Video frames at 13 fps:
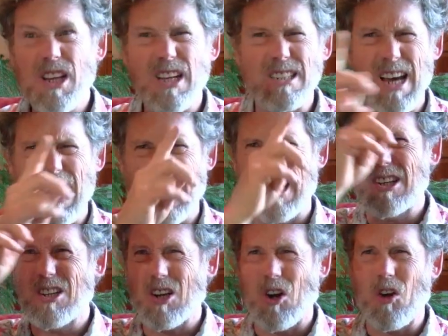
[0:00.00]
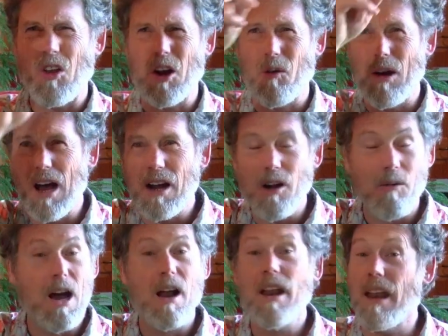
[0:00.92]
that's kind of curling around and
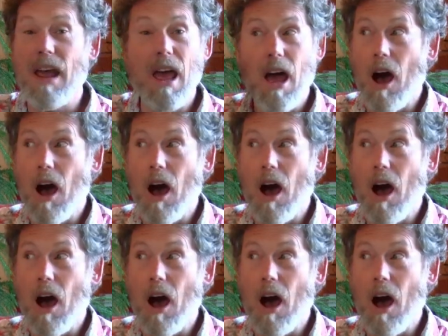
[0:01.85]
around and